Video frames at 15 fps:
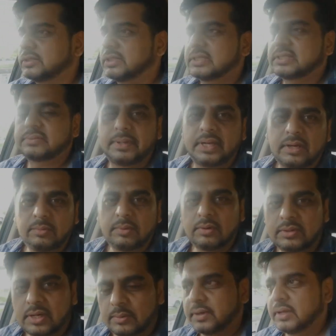to just speak
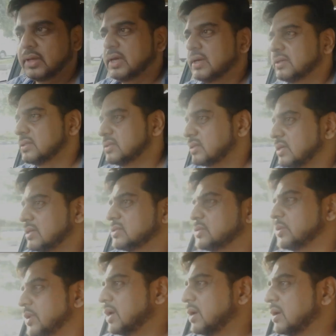about communication
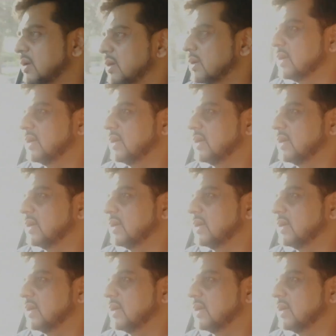skills today.